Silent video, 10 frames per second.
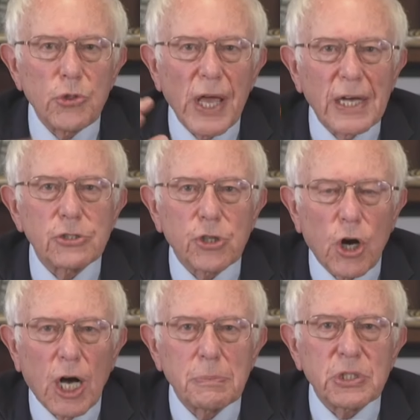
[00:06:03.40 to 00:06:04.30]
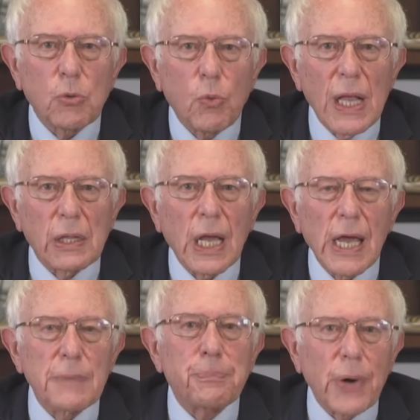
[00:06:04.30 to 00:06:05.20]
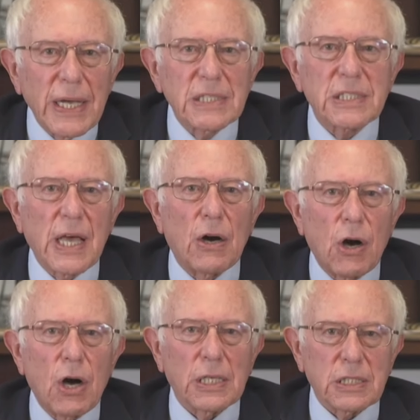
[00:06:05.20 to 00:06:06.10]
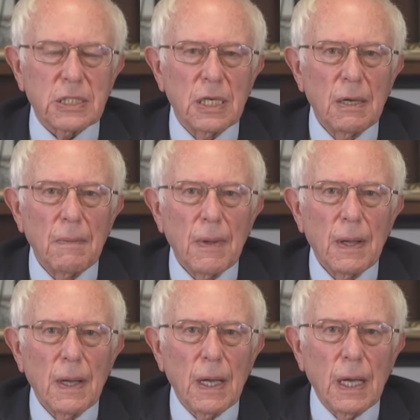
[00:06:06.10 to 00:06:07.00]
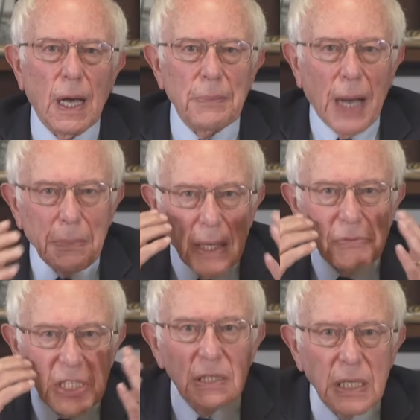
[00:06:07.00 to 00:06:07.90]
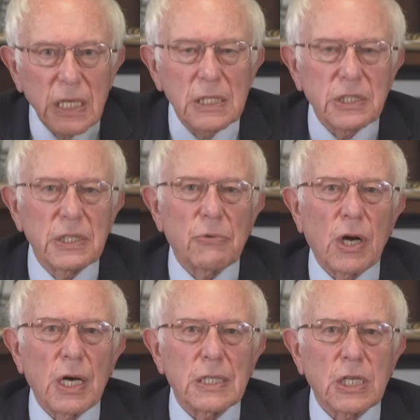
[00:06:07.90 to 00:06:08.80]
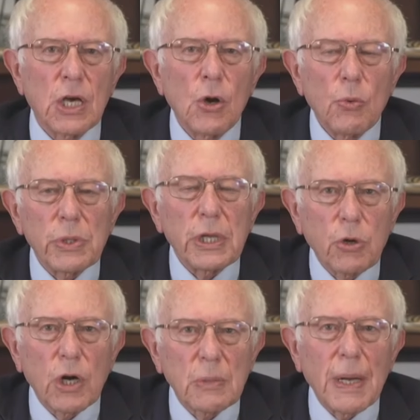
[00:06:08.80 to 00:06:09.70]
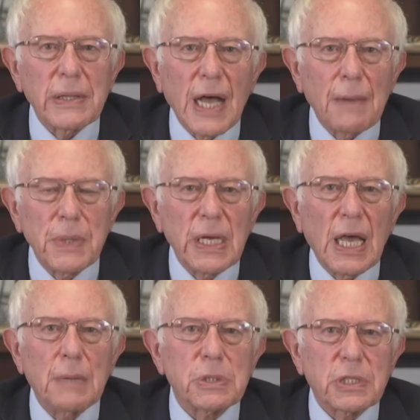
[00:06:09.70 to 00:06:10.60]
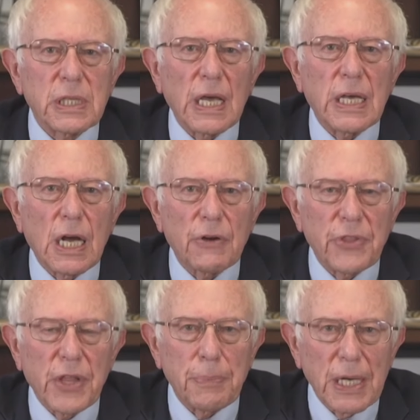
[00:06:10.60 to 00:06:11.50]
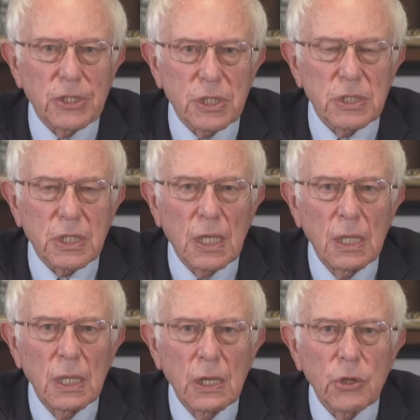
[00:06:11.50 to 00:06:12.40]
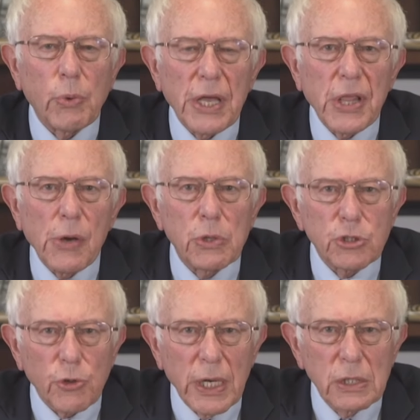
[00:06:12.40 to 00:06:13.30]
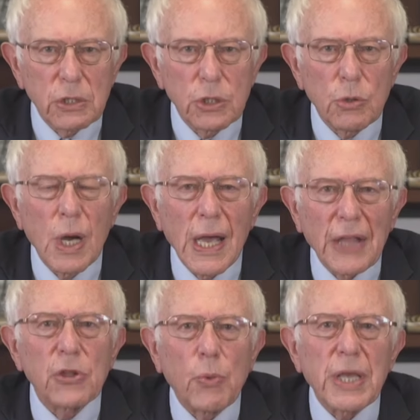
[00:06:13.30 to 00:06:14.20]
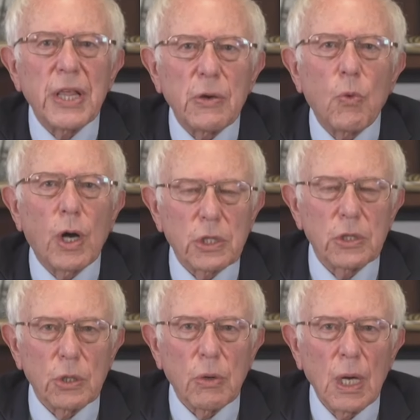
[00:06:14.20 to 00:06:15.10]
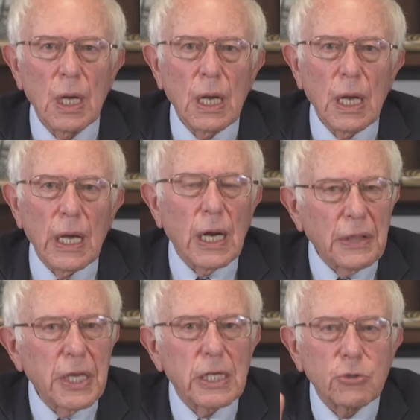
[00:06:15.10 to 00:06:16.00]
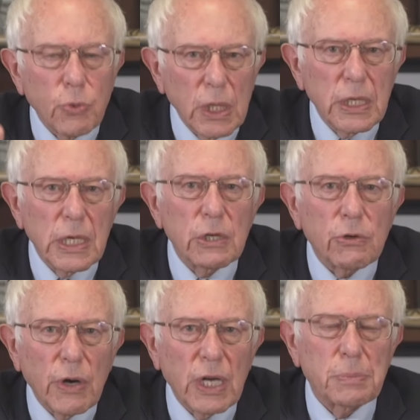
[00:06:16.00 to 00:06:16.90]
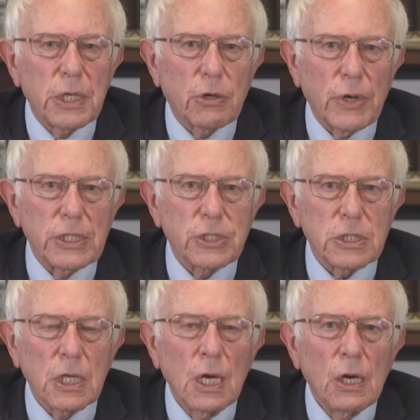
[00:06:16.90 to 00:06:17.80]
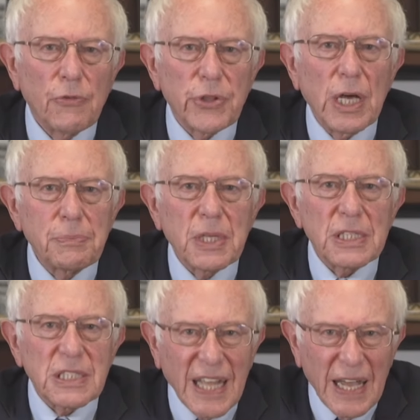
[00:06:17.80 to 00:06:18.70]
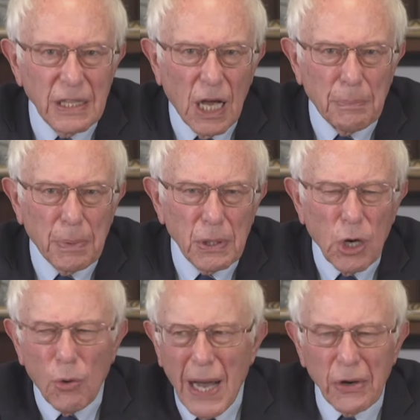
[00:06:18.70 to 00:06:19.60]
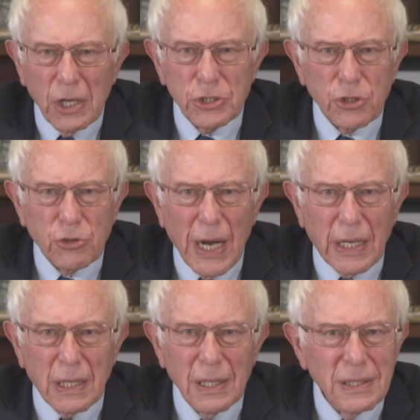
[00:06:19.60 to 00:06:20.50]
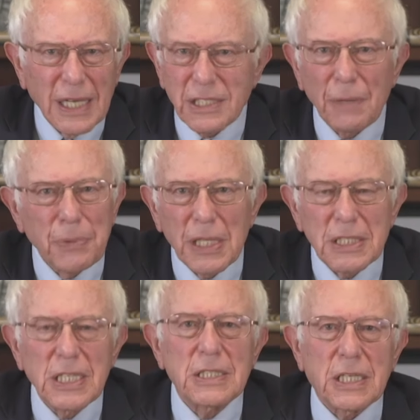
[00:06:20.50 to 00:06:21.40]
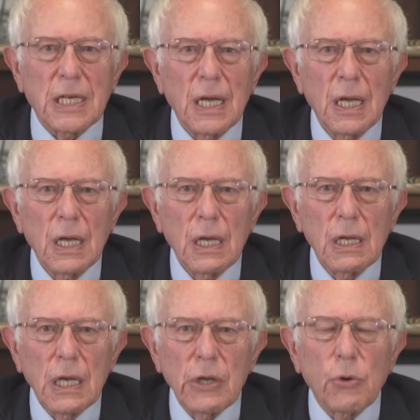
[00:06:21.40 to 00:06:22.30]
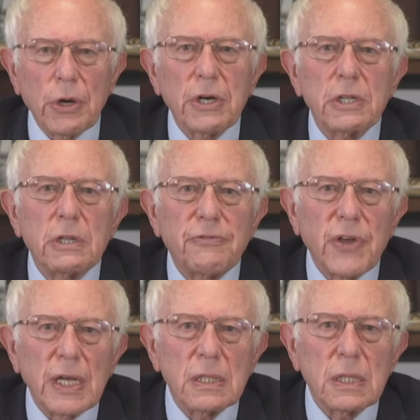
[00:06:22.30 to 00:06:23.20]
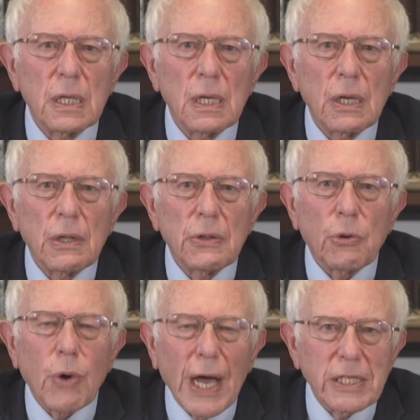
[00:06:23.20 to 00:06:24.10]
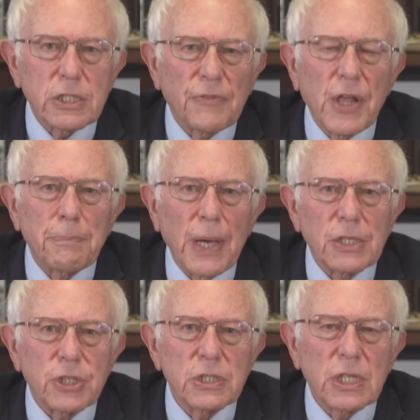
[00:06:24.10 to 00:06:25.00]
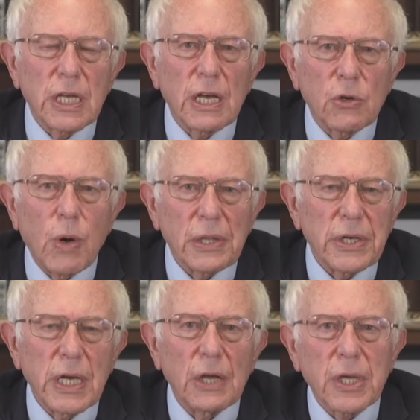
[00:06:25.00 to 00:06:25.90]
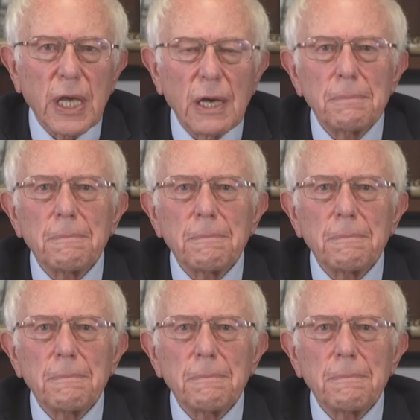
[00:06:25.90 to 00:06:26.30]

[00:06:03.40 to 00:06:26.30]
their jobs well. It breaks their hearts. i I mean, I've seen tears in their eyes when they talk about not being able to take care of their patients the way they were trained to do, and the way they want to do. And I think it's really incredibly courageous for them to stand up, go out on strike, not something that's easy, in order to defend the rights of their patients to get quality health care.